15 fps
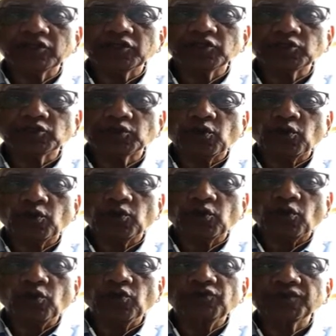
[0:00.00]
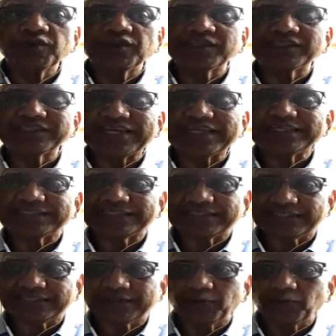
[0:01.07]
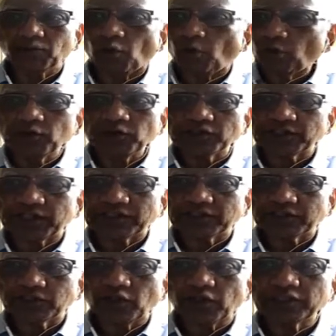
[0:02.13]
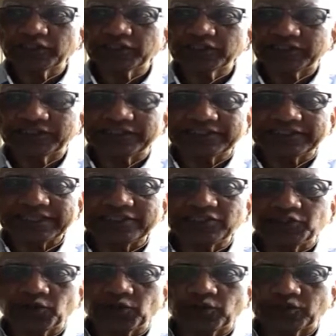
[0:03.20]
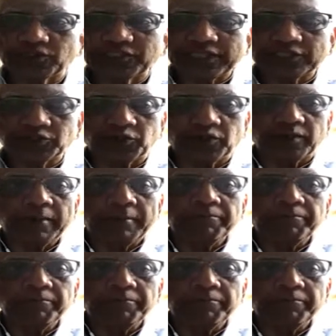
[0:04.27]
control over the senses, all your senses, not just the sensual or sexual.